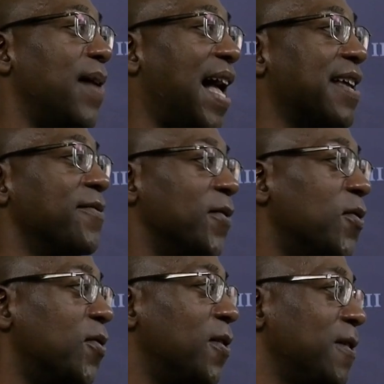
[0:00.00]
back in
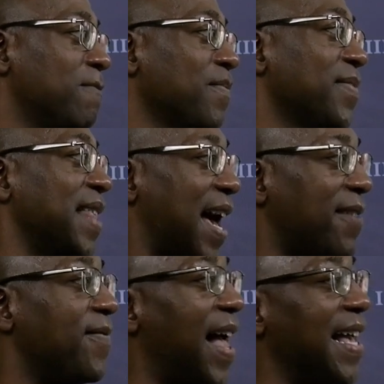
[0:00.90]
full, that
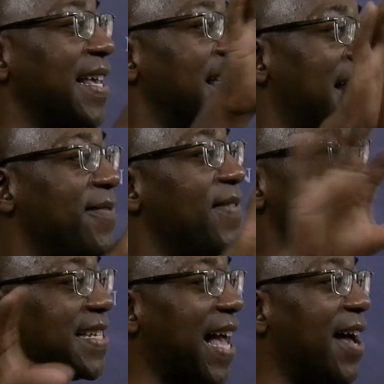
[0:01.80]

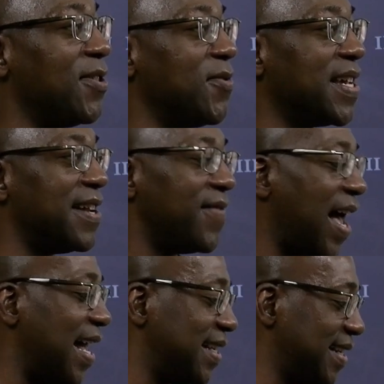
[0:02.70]
affects how you can
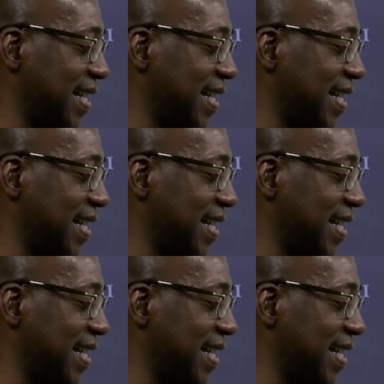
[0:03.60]
invest.